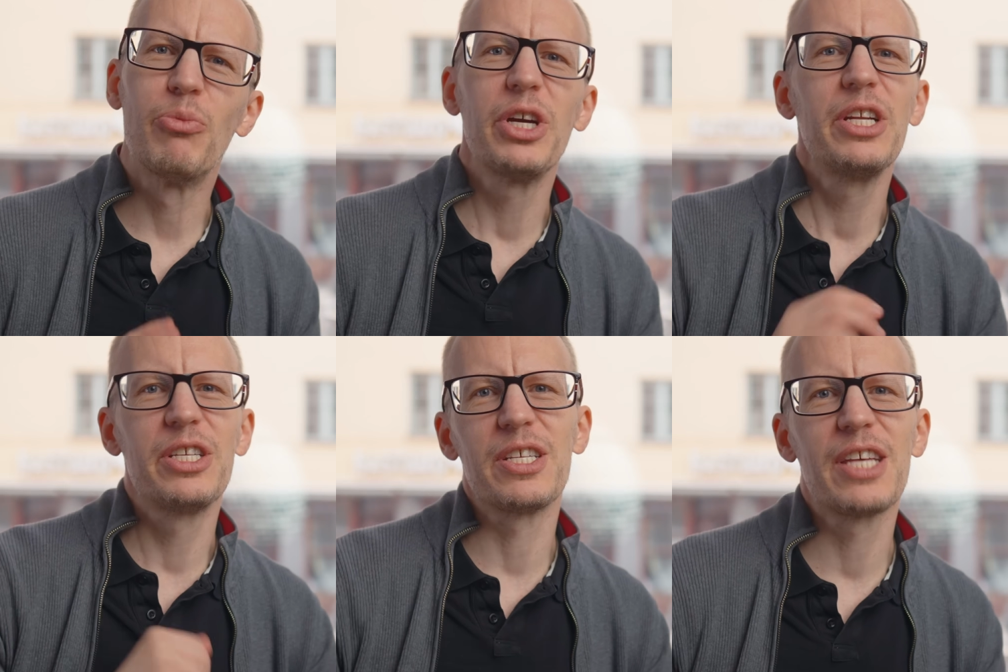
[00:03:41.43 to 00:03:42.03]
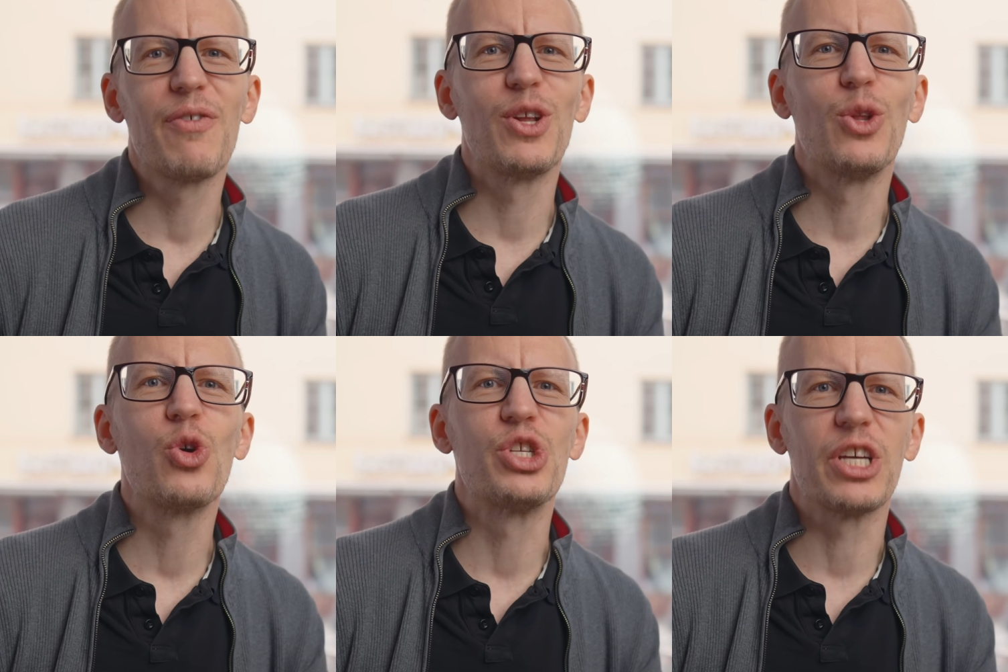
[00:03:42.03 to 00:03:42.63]
Bridges have a
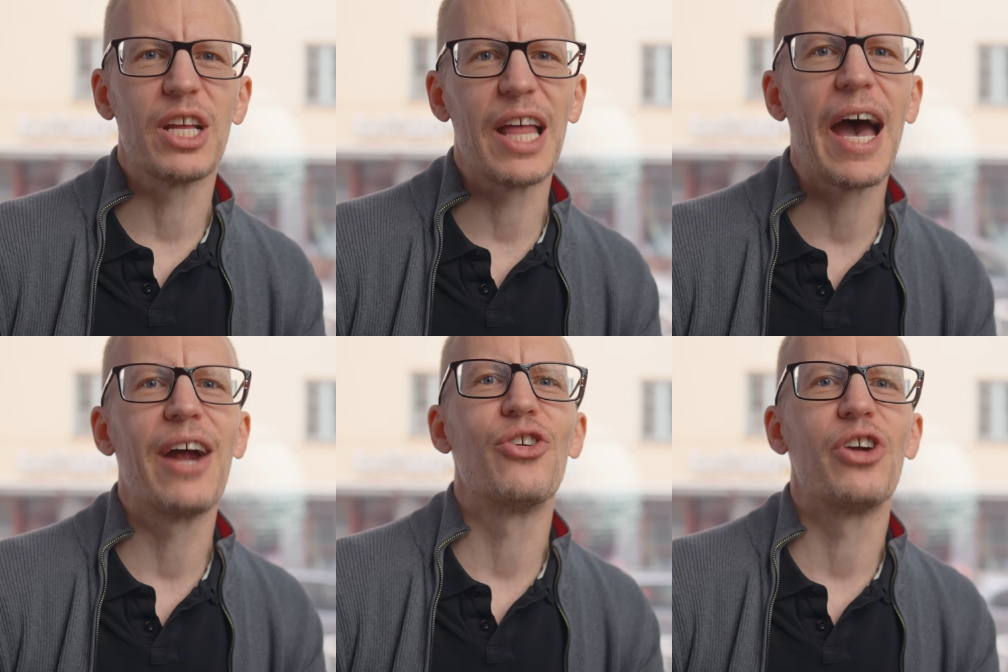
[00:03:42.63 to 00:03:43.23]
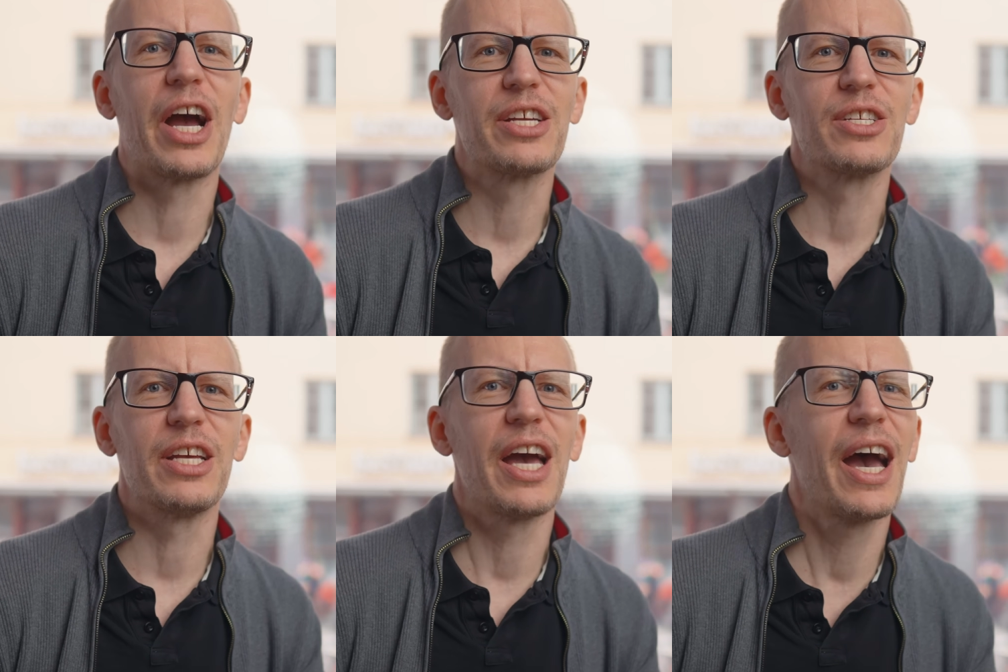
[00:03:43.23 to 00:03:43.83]
logical error
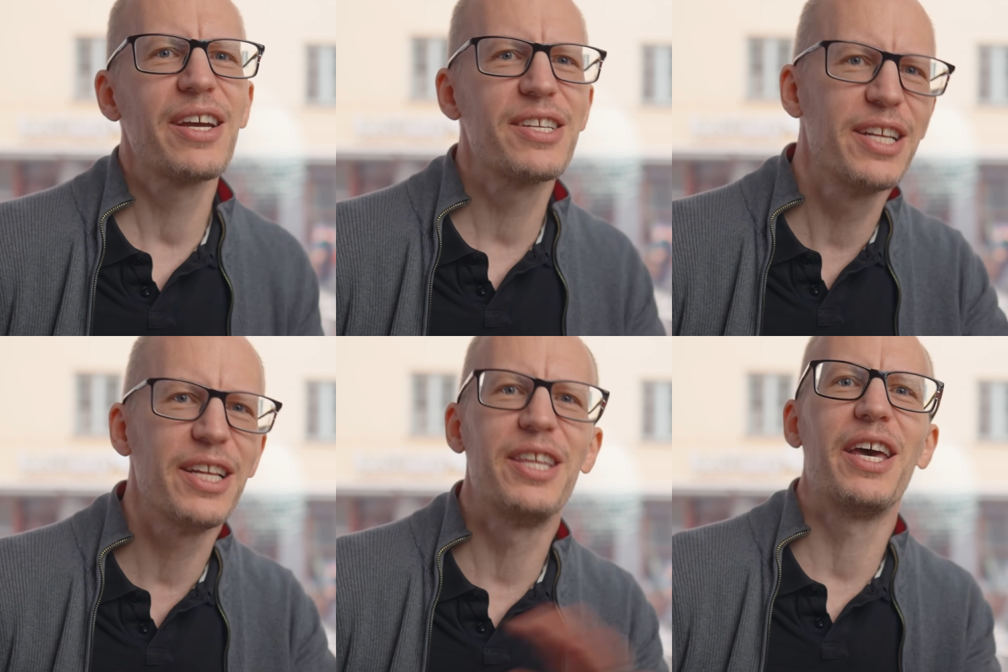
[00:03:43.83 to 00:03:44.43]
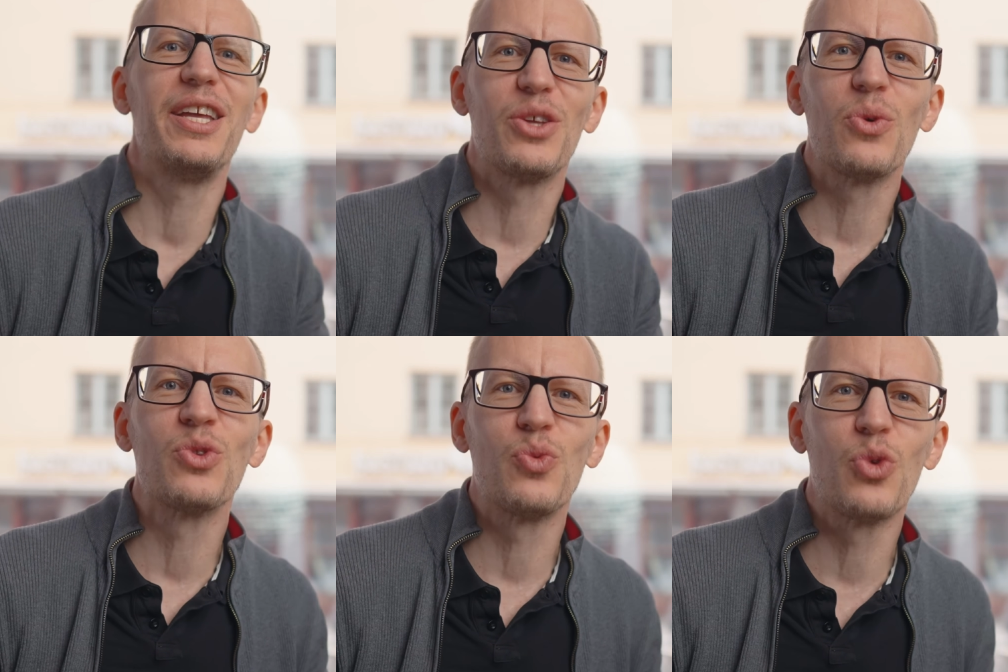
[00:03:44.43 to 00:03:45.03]
actually. Actually, they
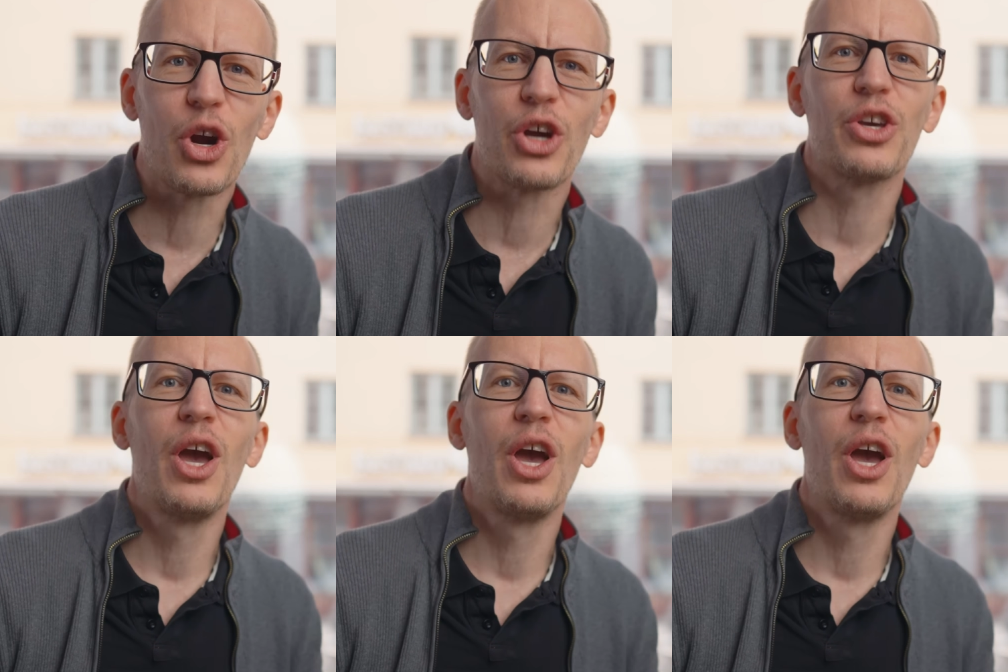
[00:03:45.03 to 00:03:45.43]
don't work.